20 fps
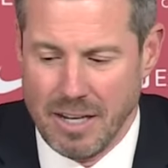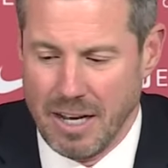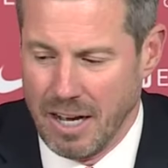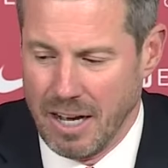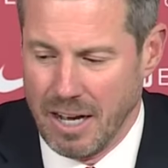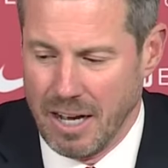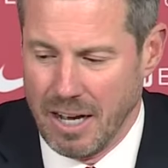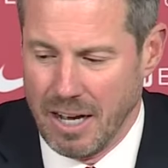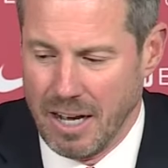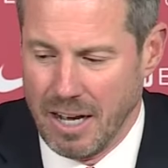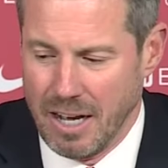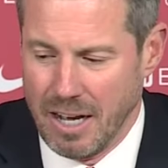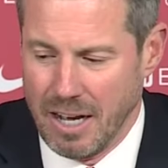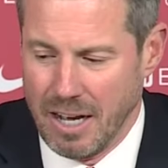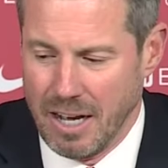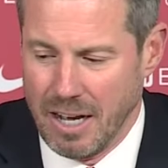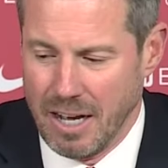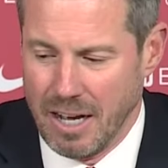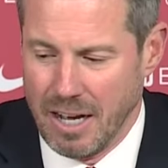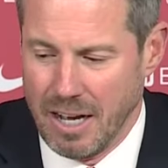The
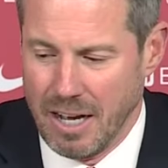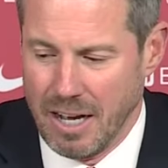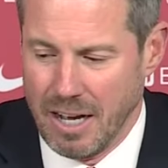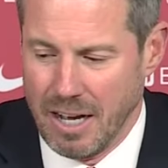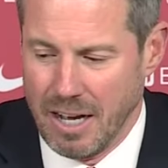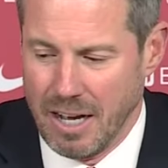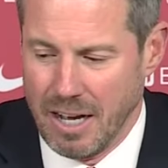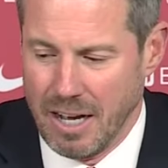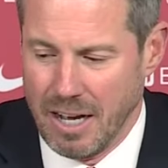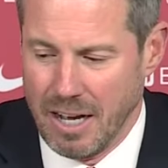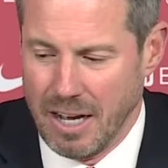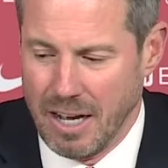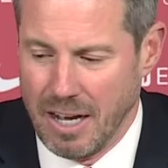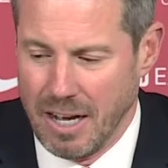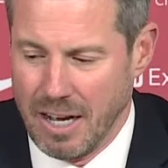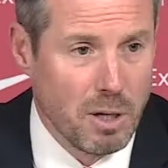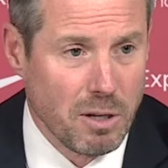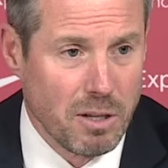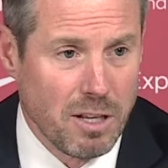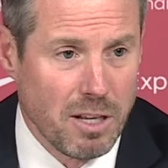way we operate as a
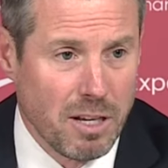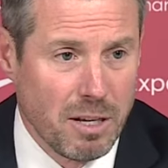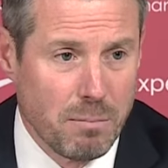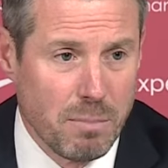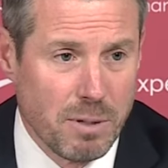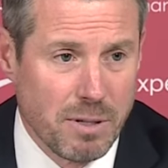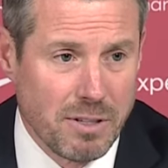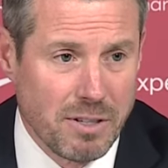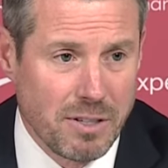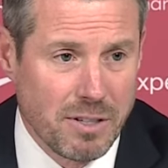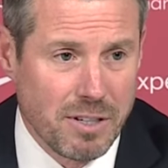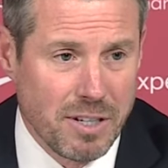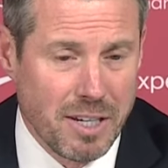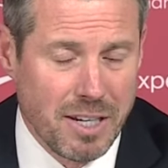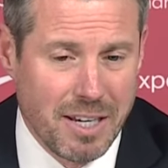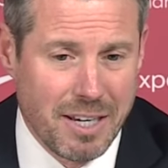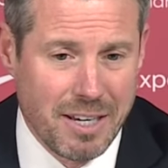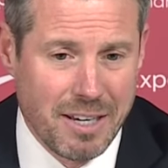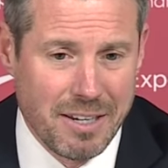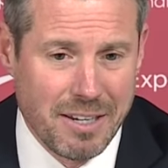football club is
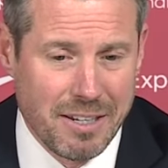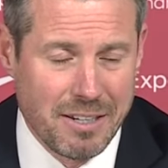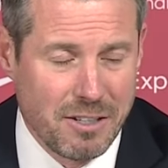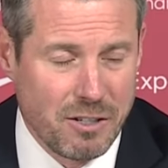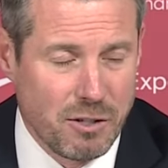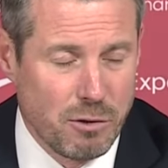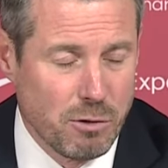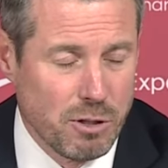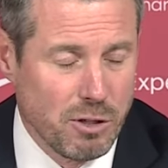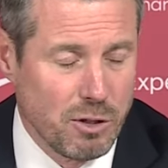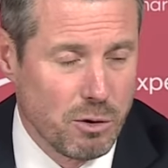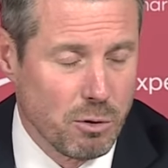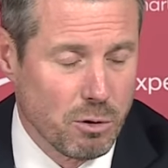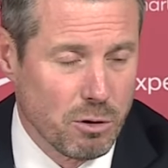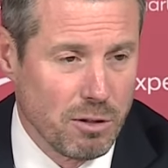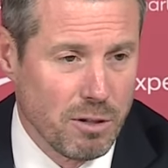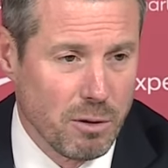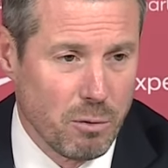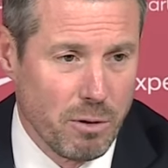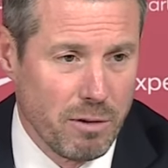to
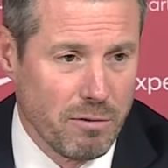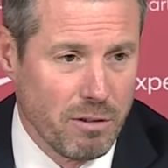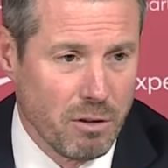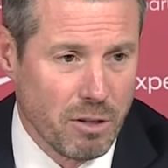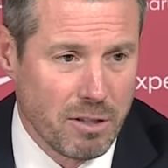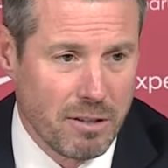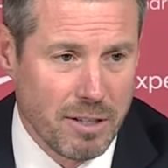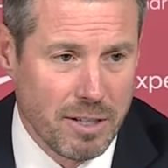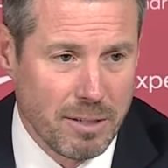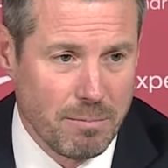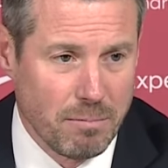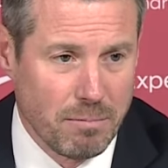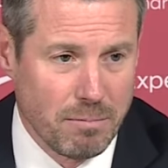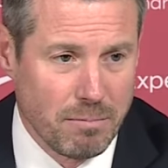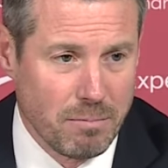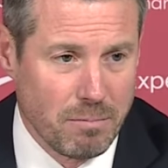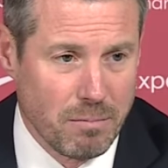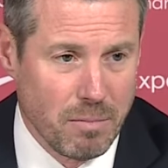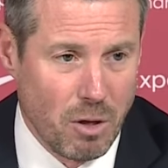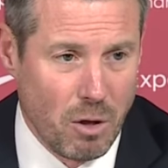ensure that we've looked at
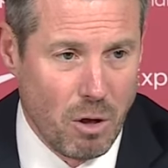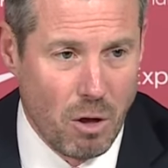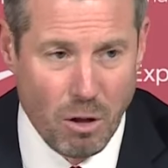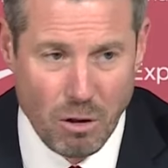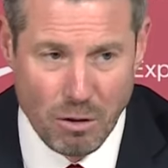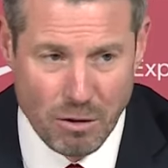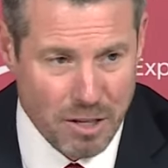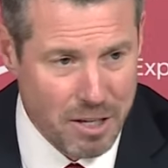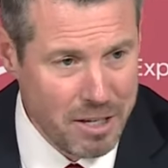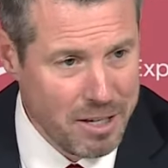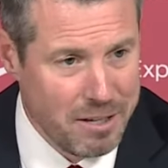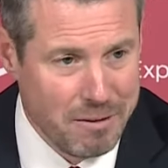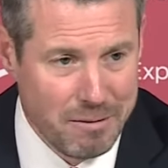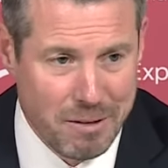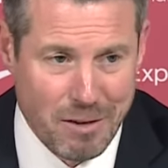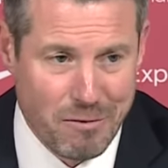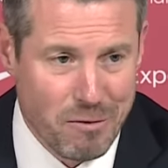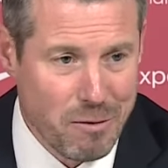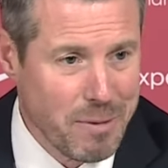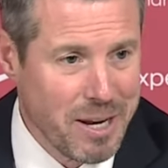all the
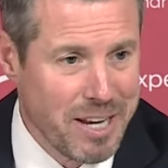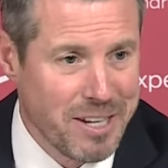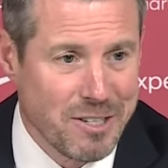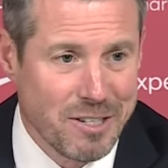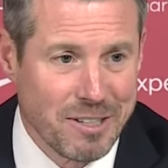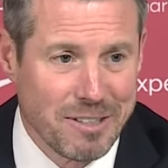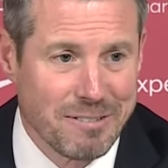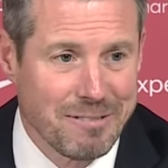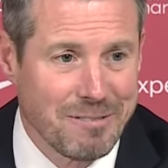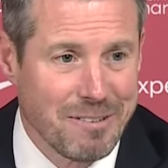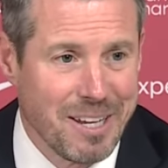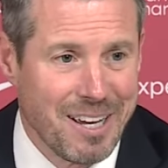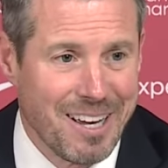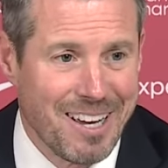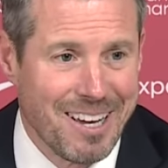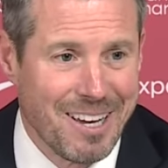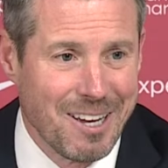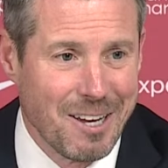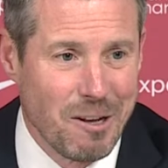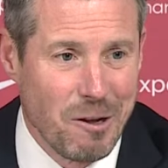information,
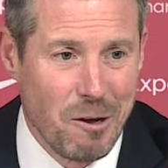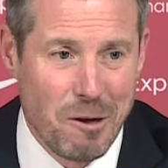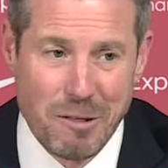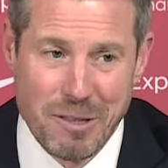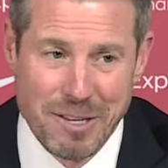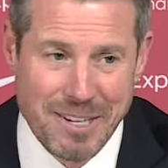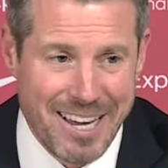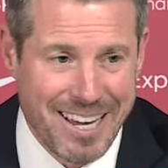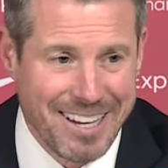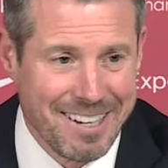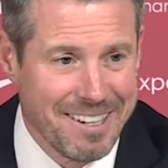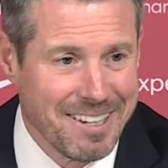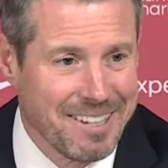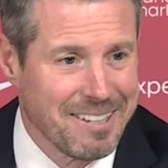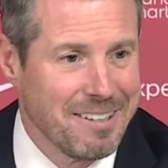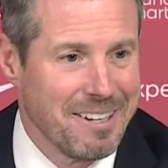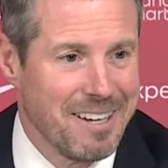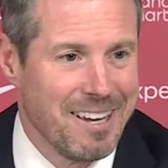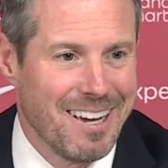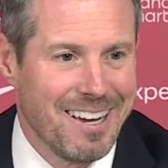all the
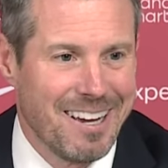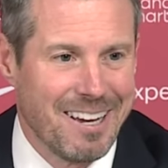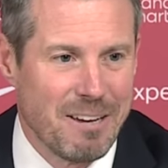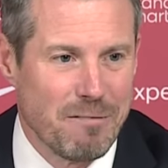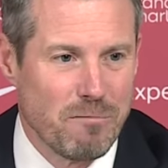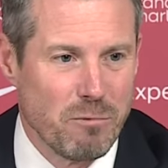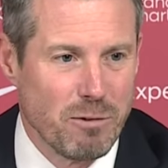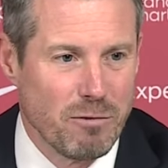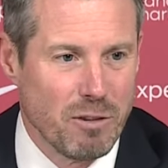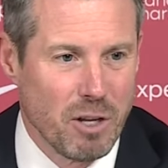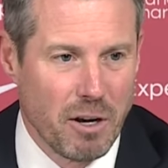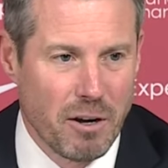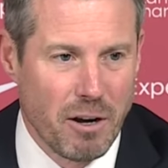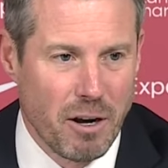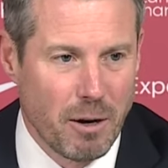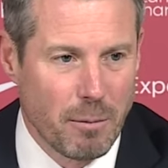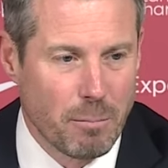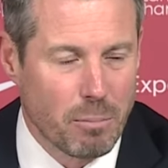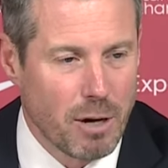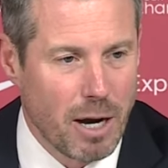data, we've done
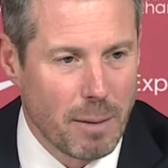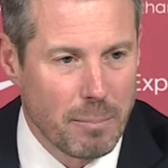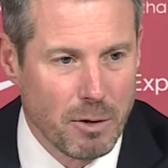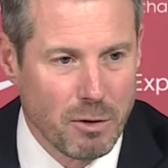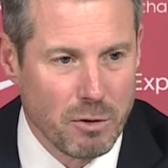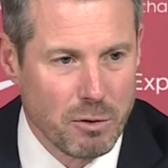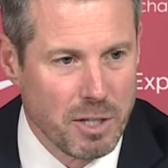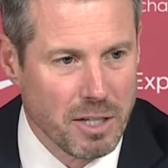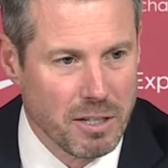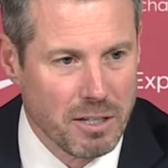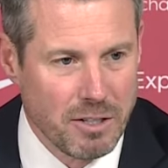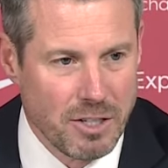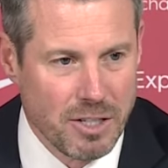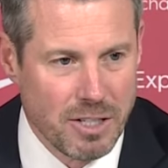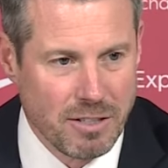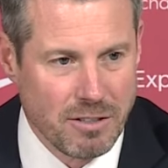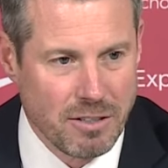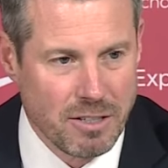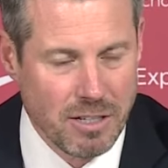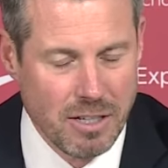our proper due
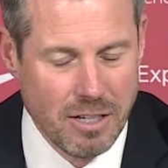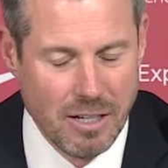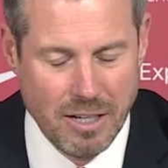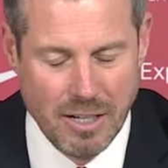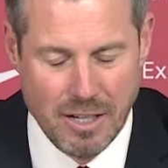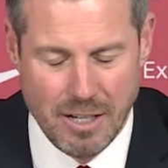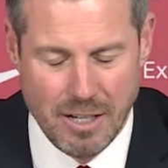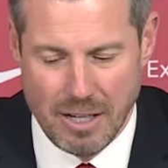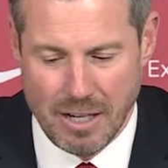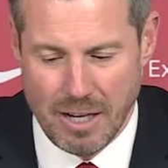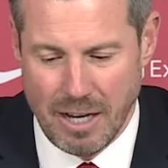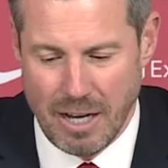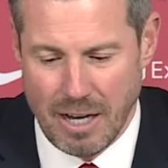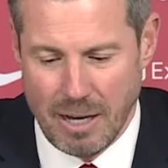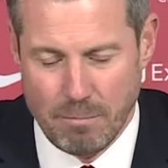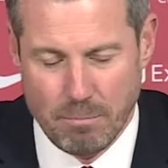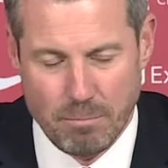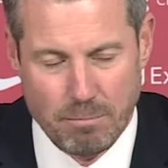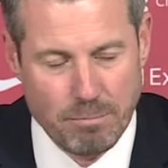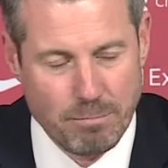diligence,
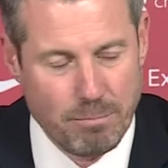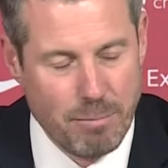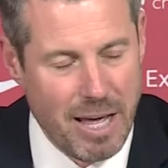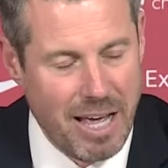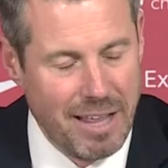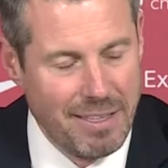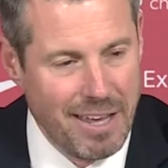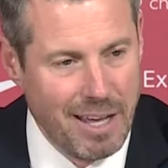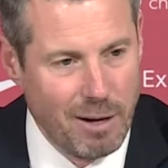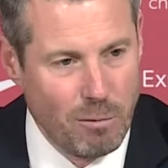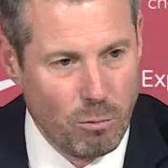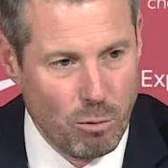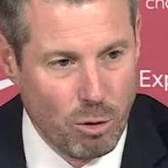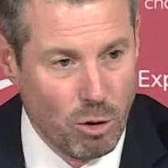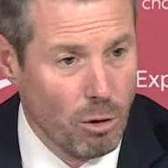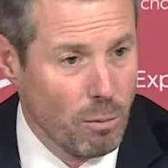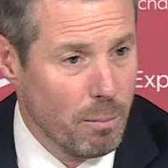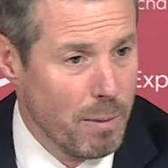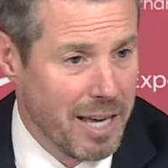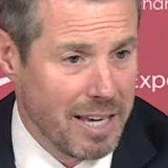and then
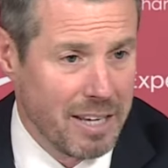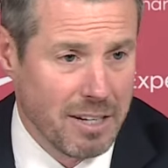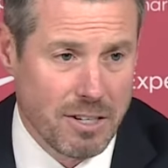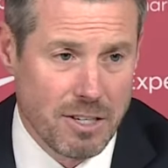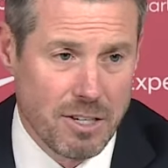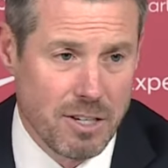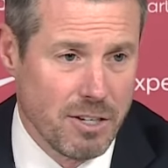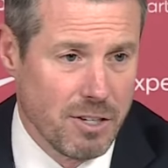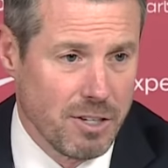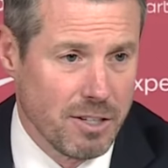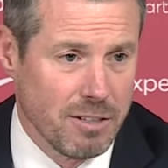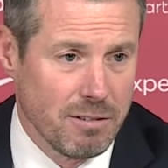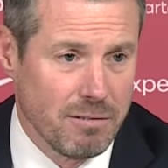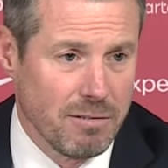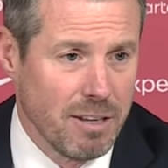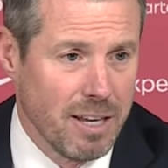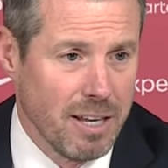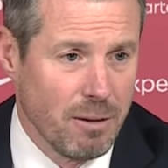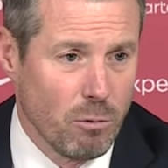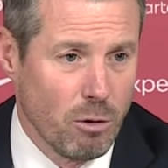we'll make a
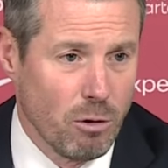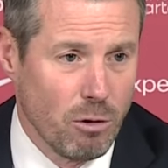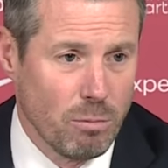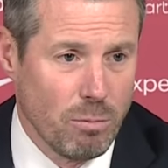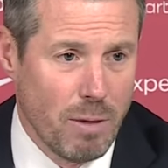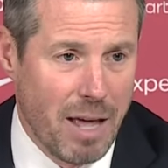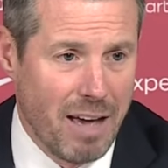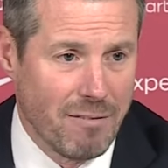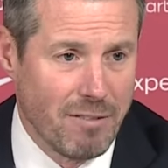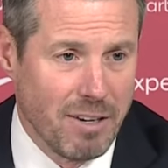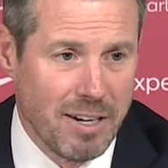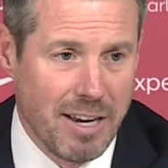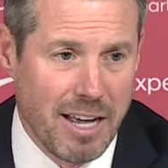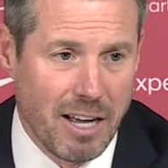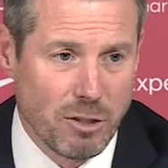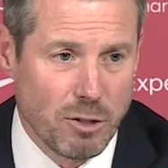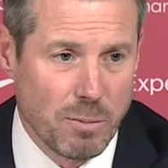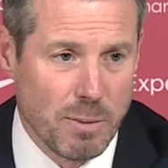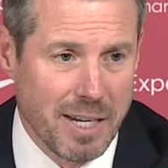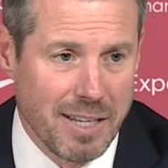decision and we'll have an
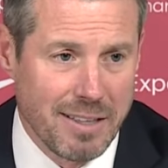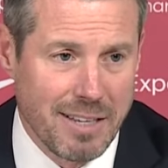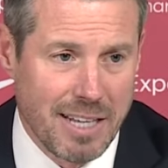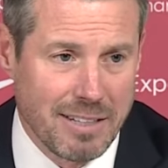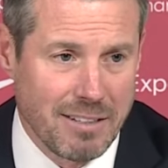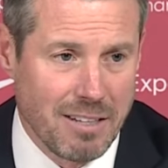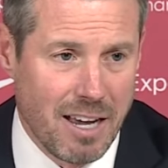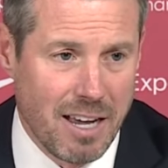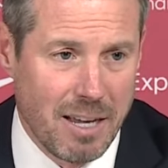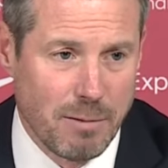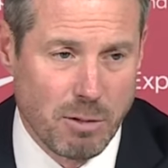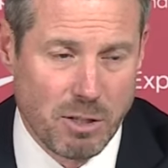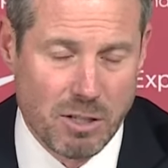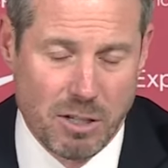announcement at that time.